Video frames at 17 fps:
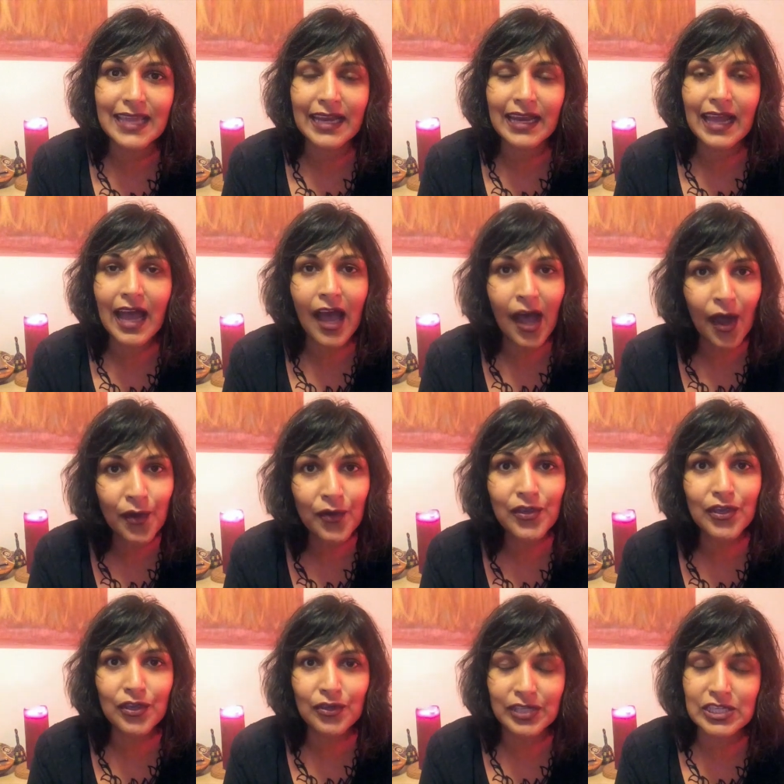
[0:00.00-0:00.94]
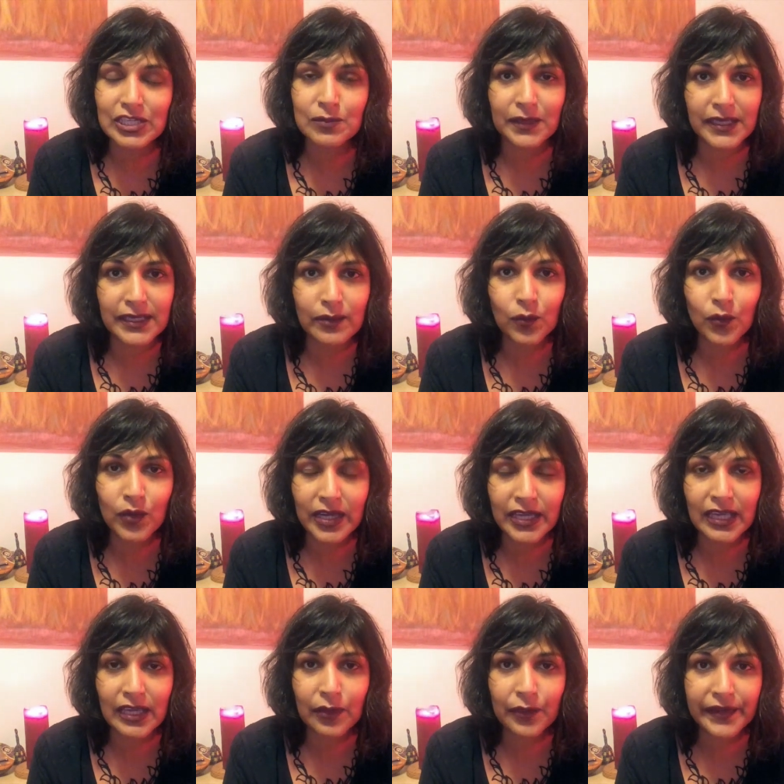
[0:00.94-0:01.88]
and how you need to be
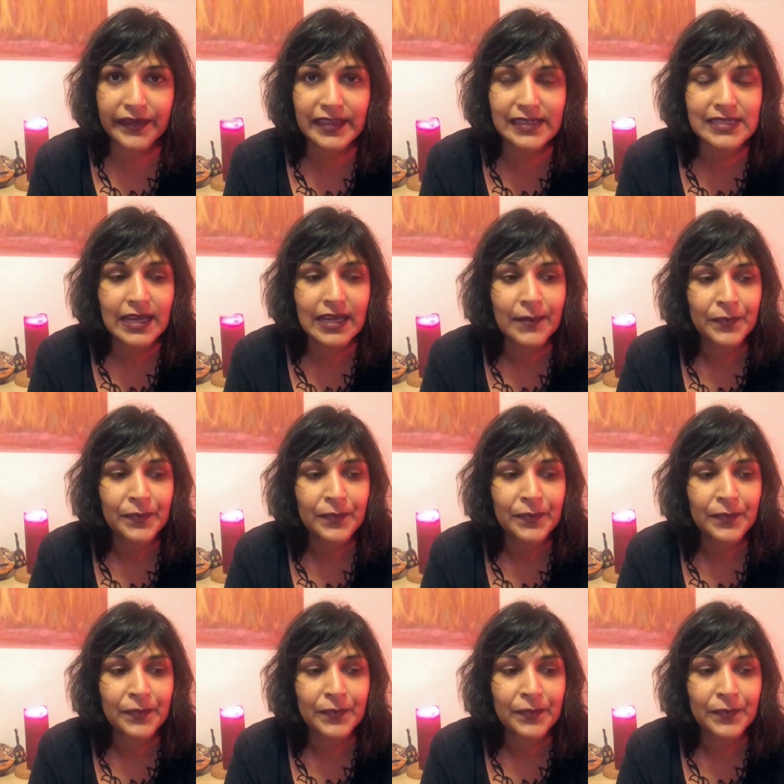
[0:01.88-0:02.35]
working with it